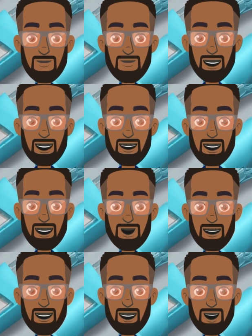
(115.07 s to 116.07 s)
And lastly,
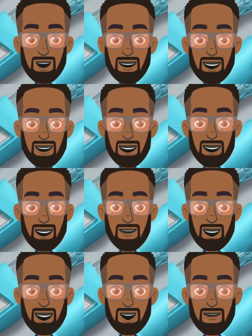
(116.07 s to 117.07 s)
when the cable is
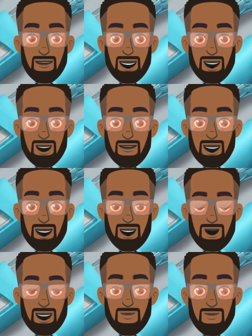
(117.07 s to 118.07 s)
not protected properly.